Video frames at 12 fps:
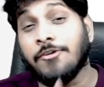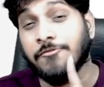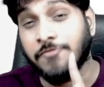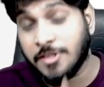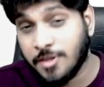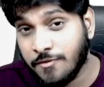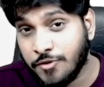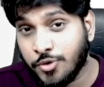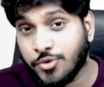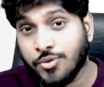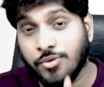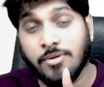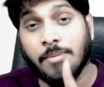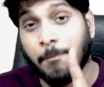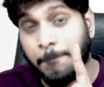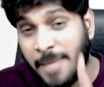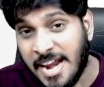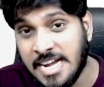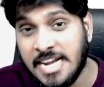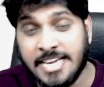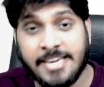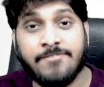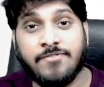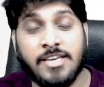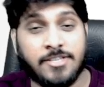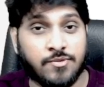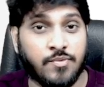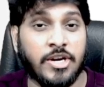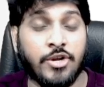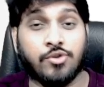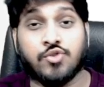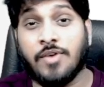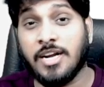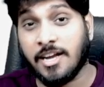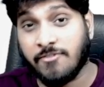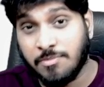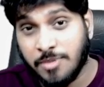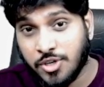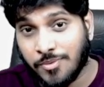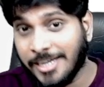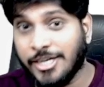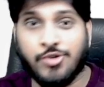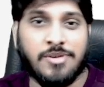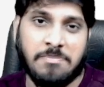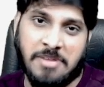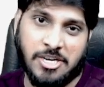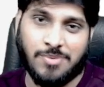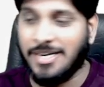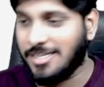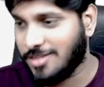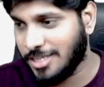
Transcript: with a view to mainly give these videos for November 22 and May 23